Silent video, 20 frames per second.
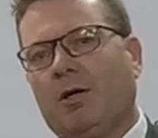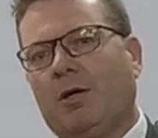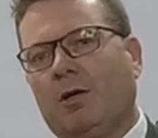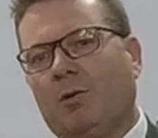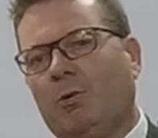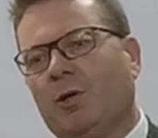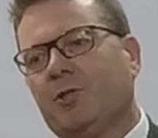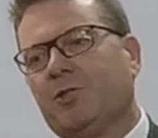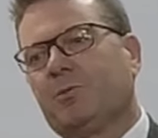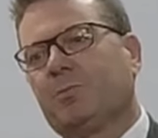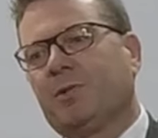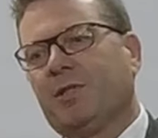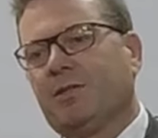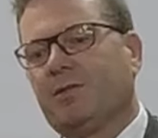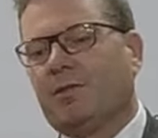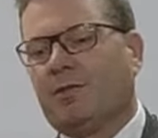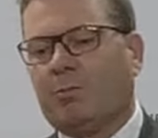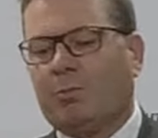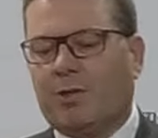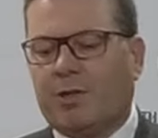I won't speak
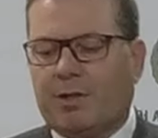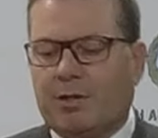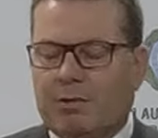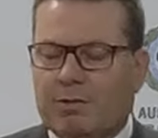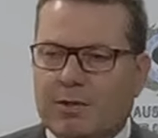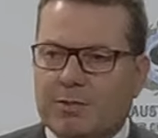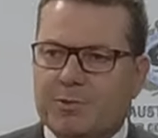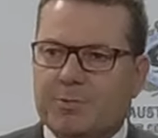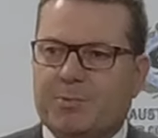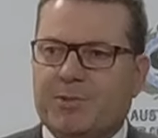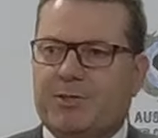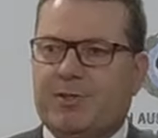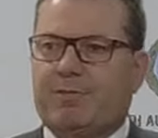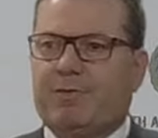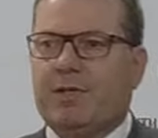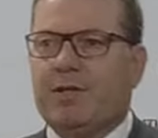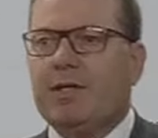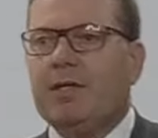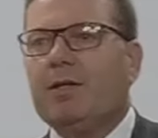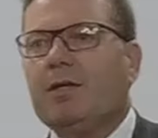to the working group
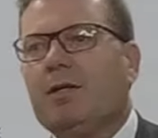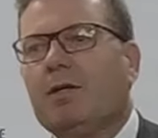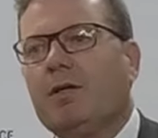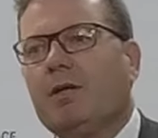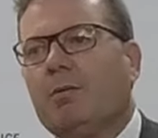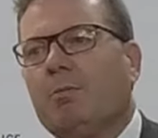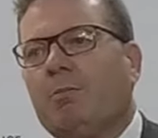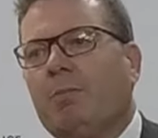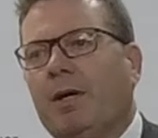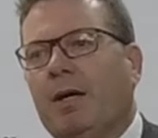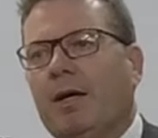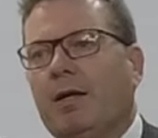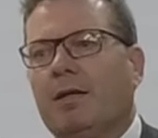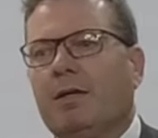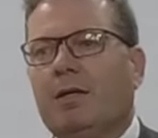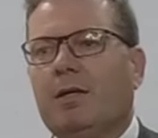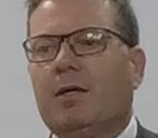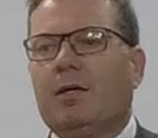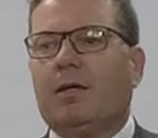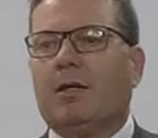specifically, but
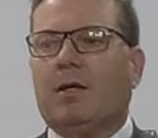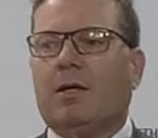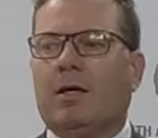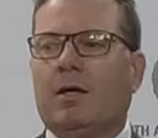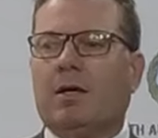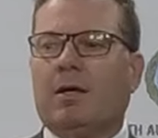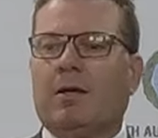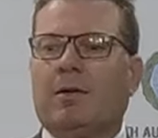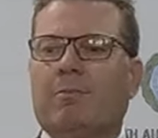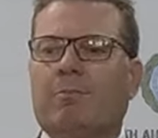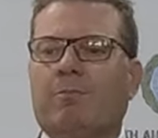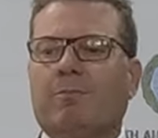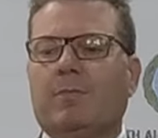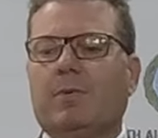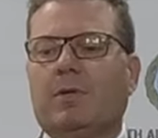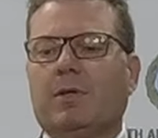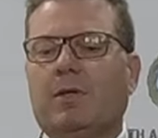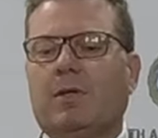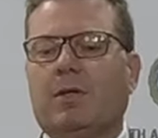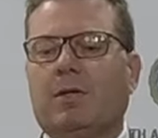
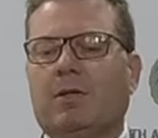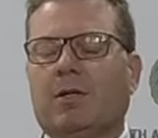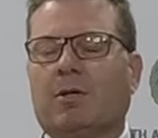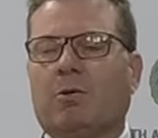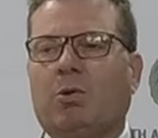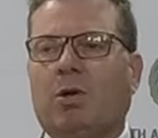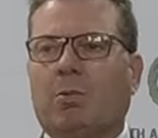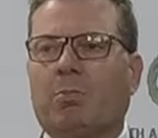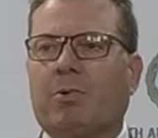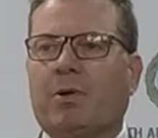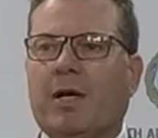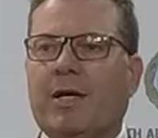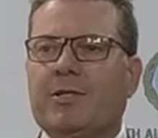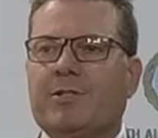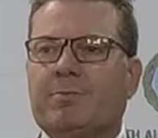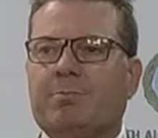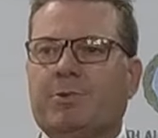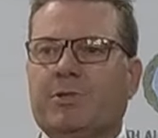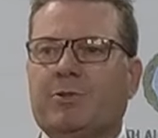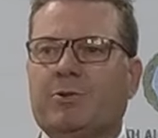the
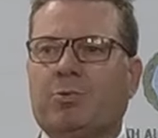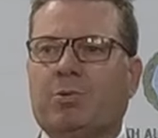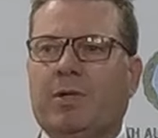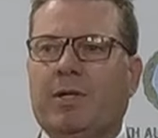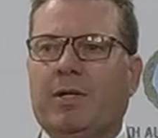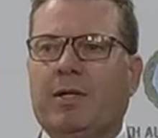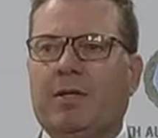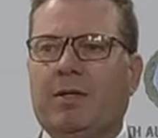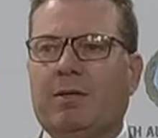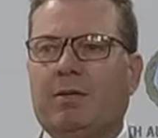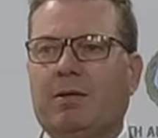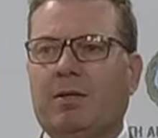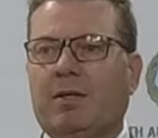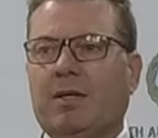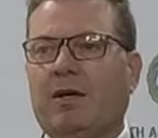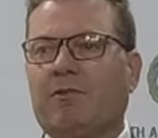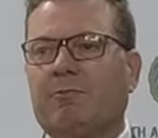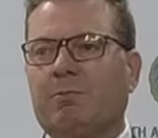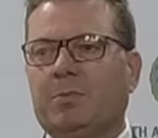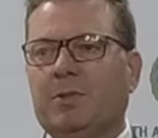cooperation between
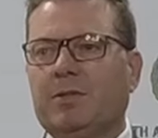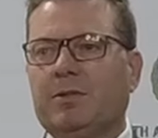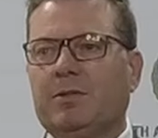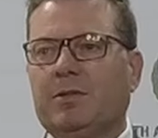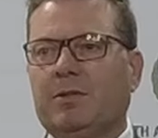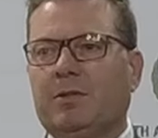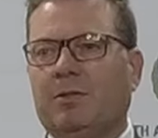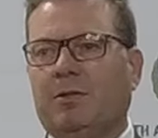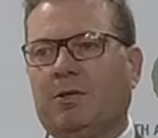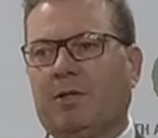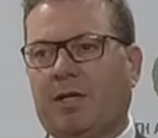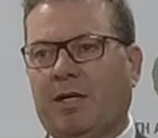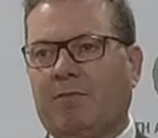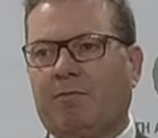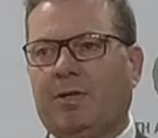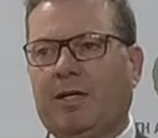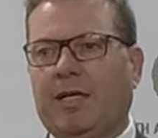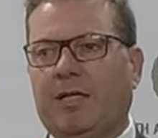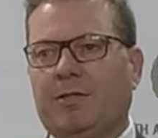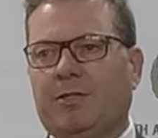government,
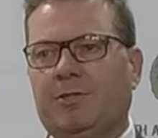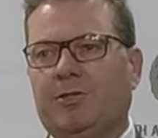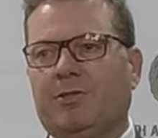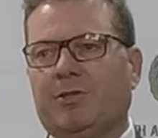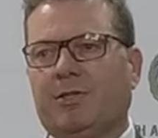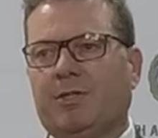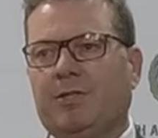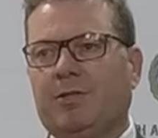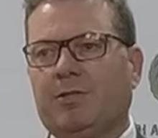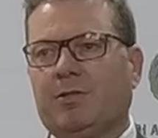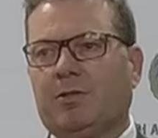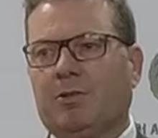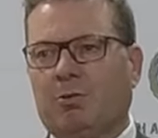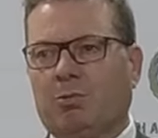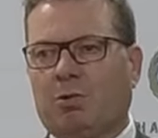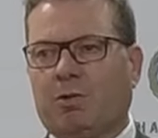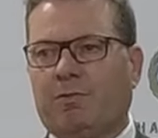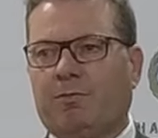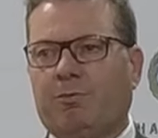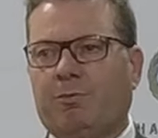non-government agencies,
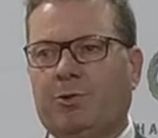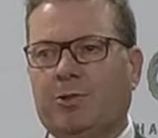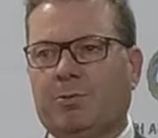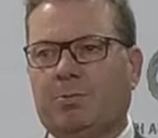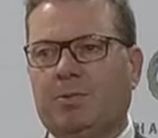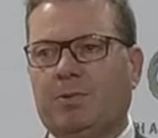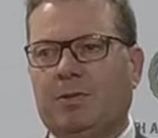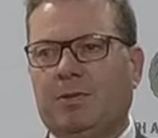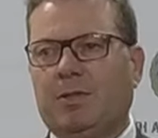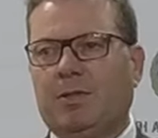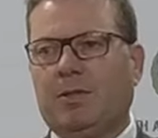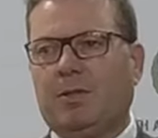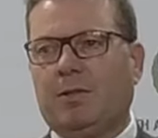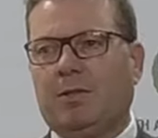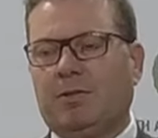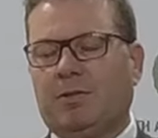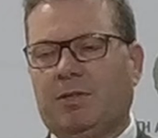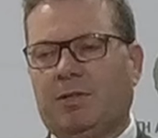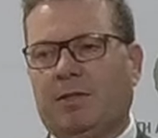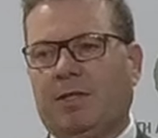law enforcement
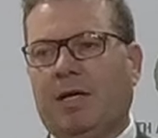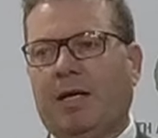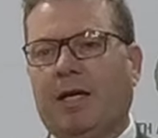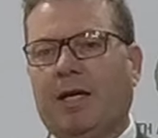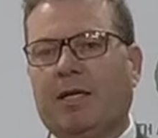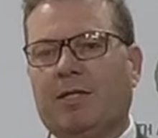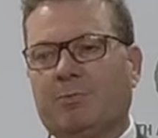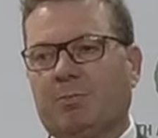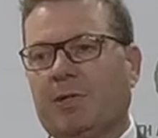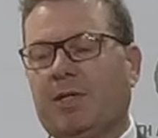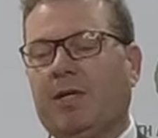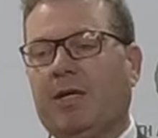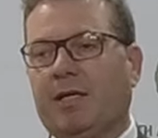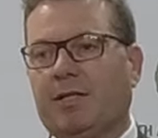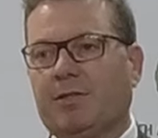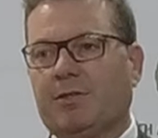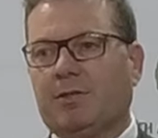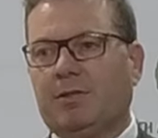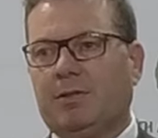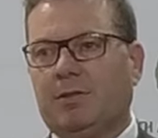today has been
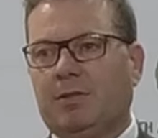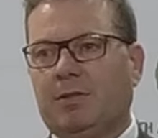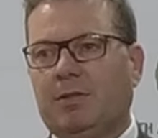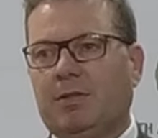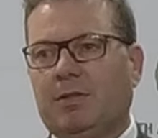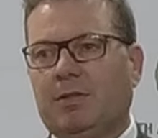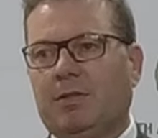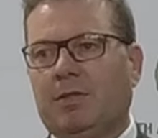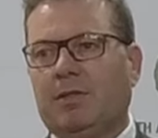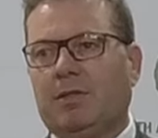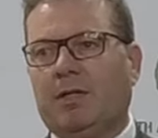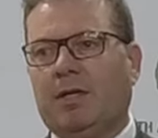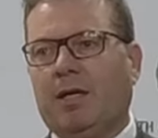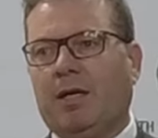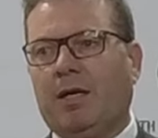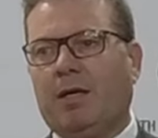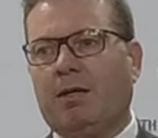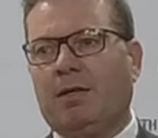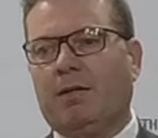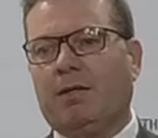excellent,
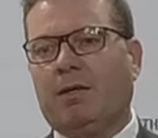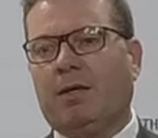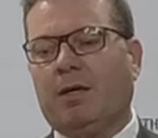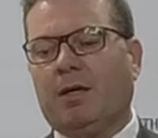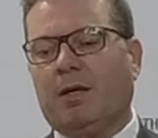and